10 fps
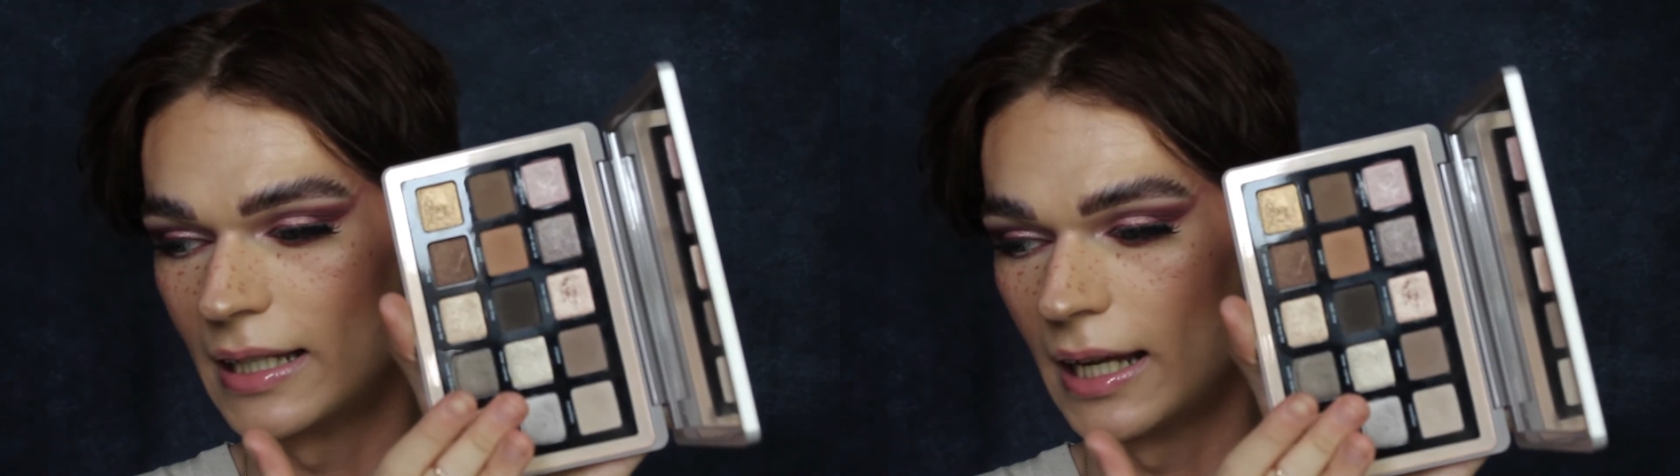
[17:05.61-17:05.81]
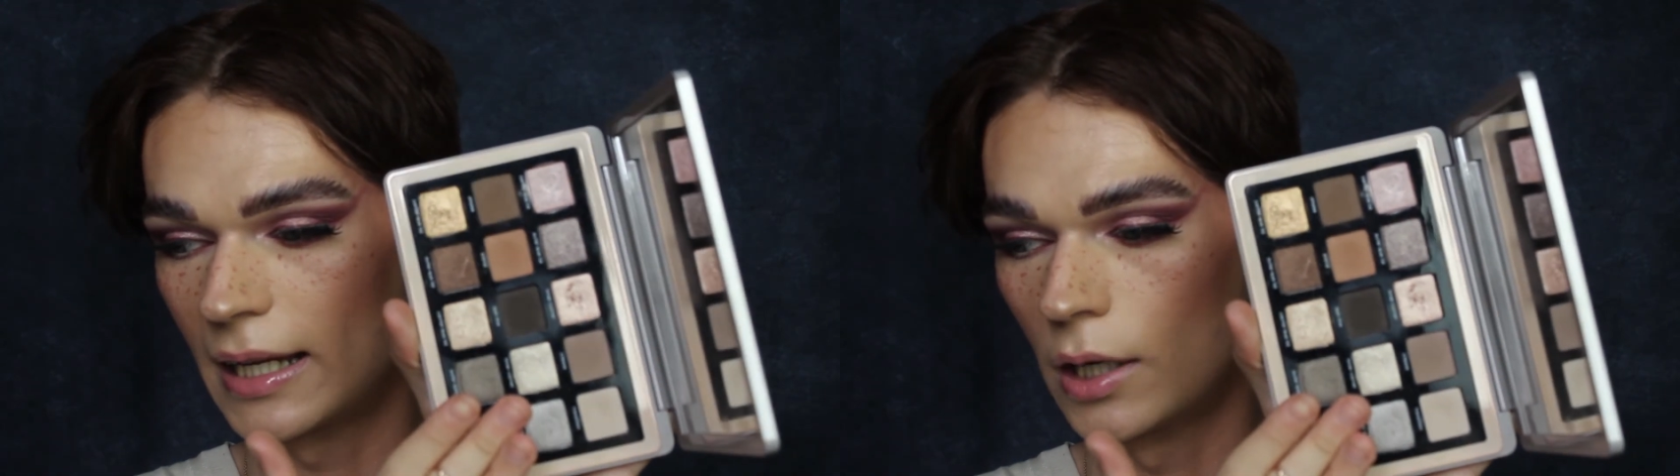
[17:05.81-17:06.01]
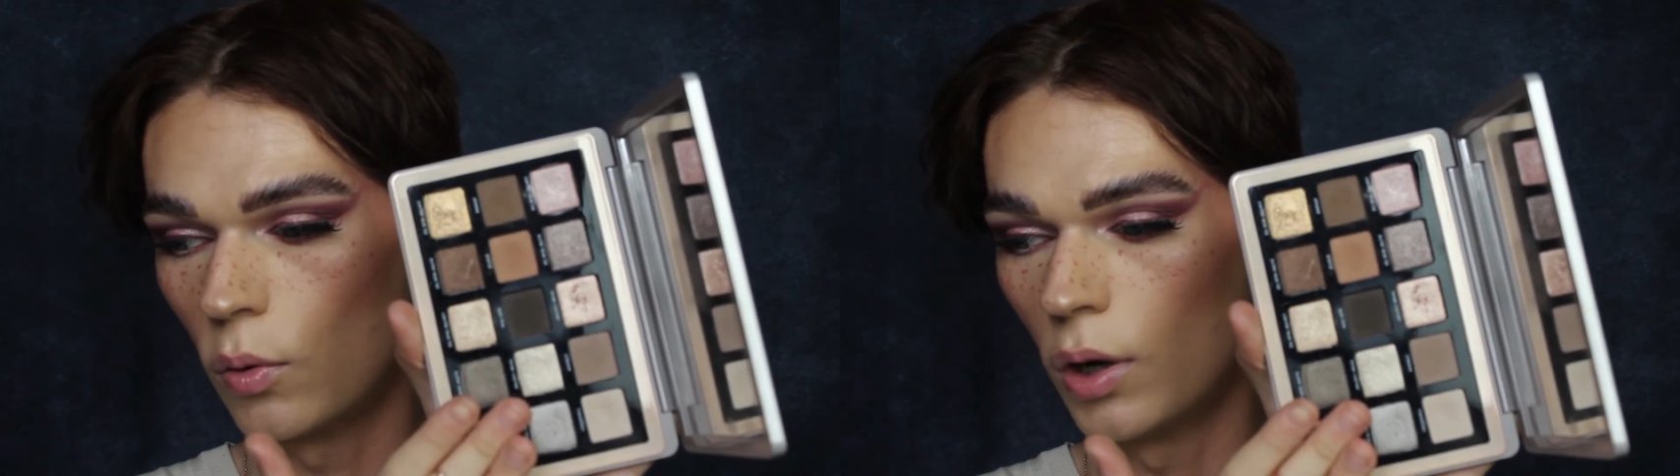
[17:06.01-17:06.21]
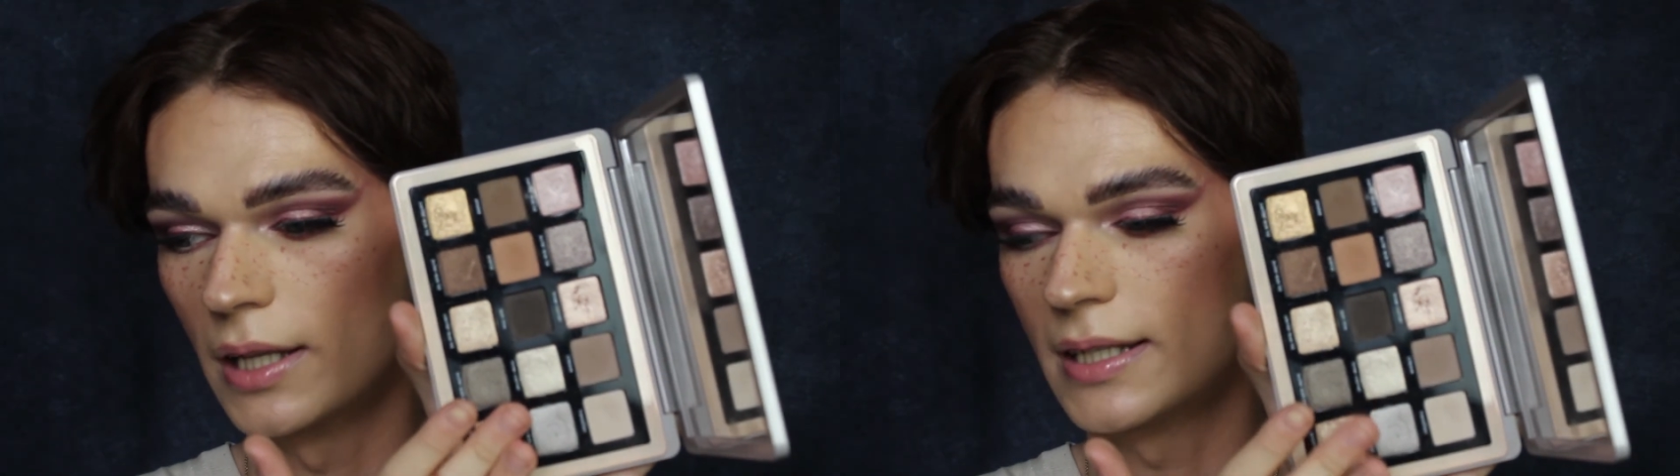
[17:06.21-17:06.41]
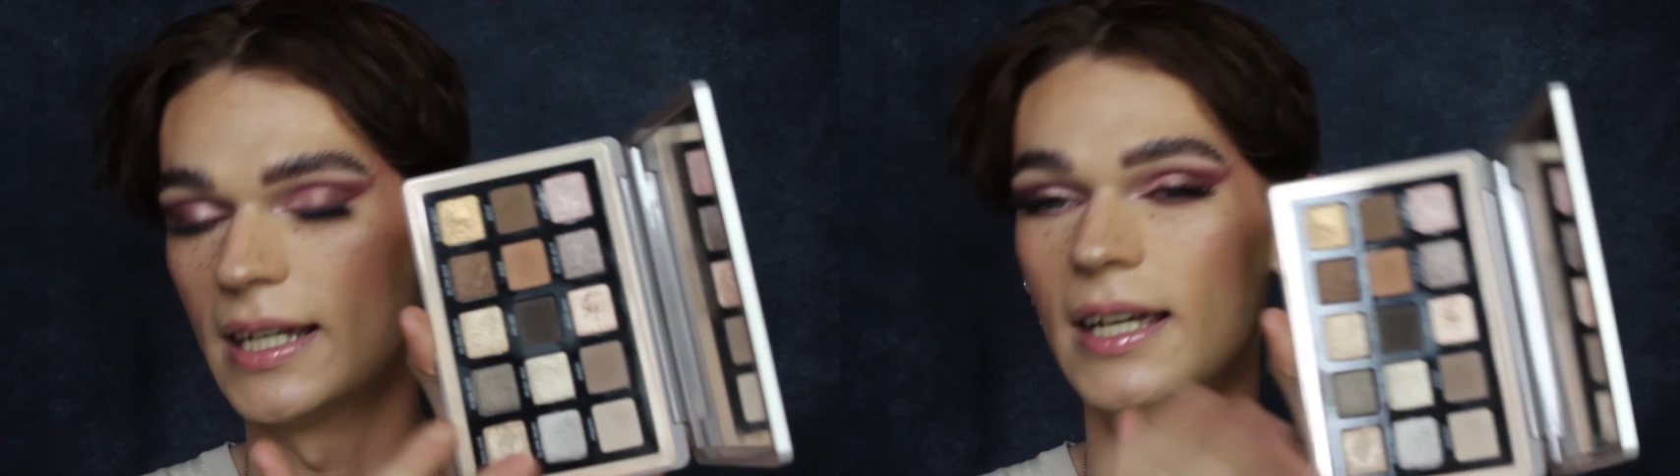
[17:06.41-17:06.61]
satin-like
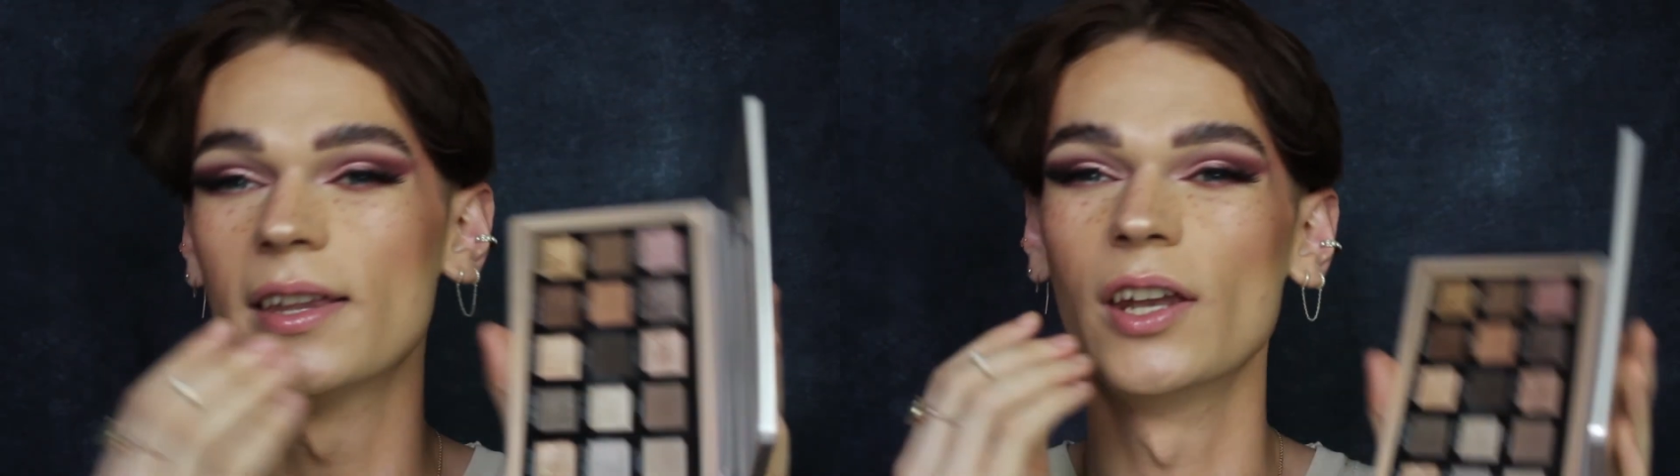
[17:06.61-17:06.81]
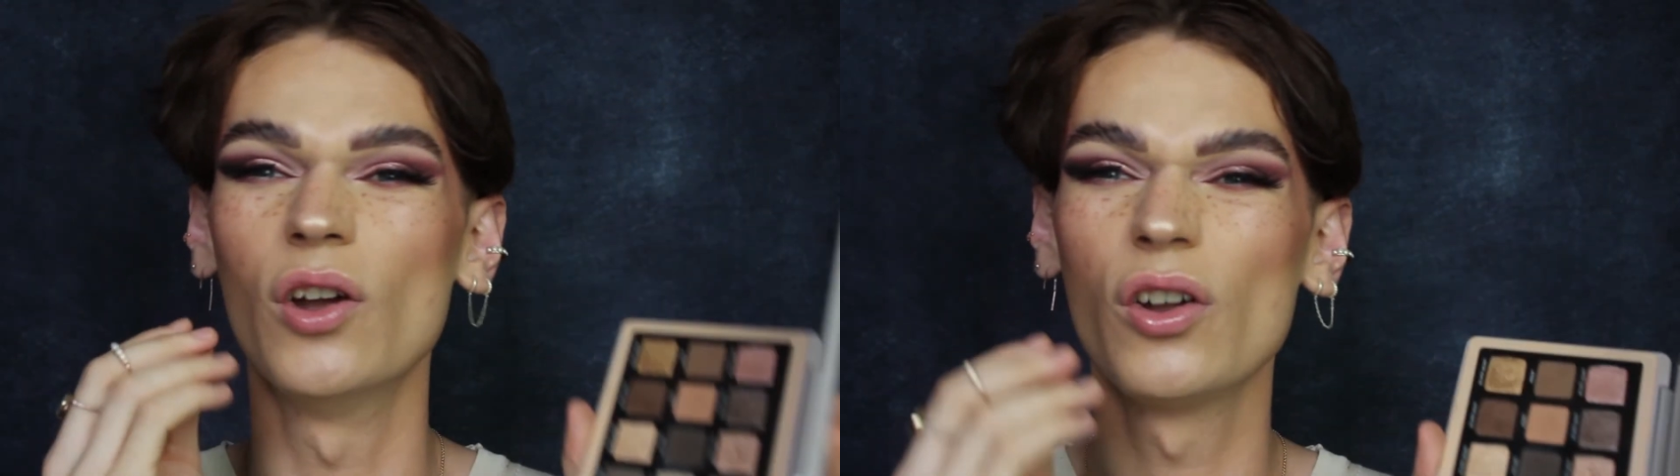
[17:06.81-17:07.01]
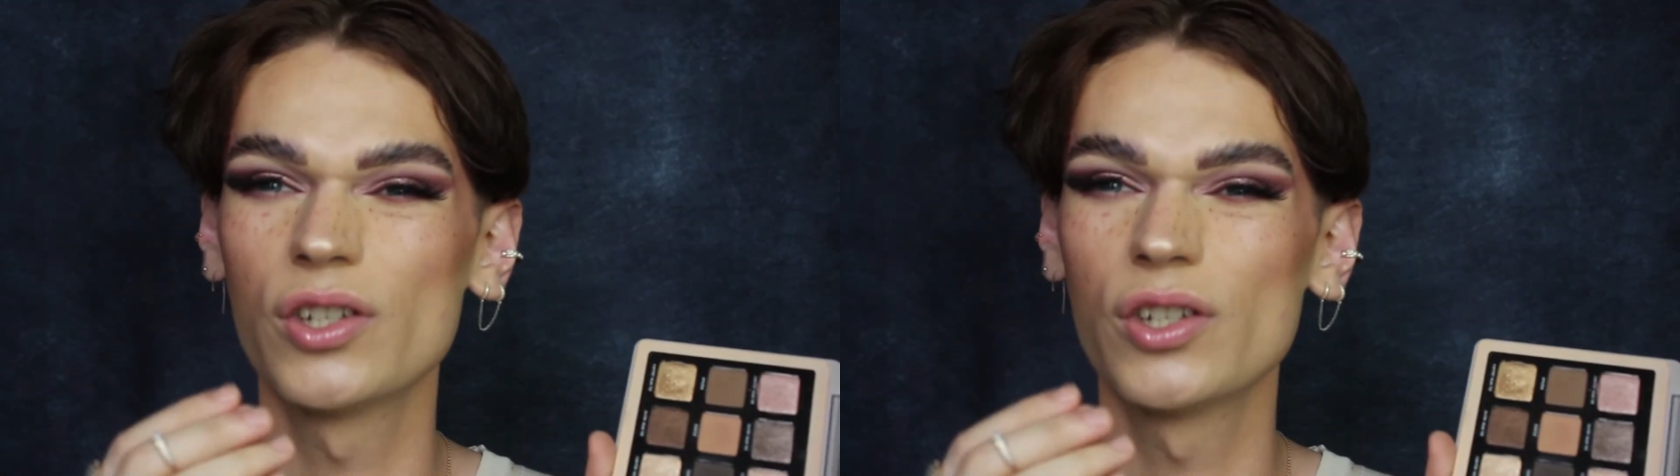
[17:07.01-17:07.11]
in quality.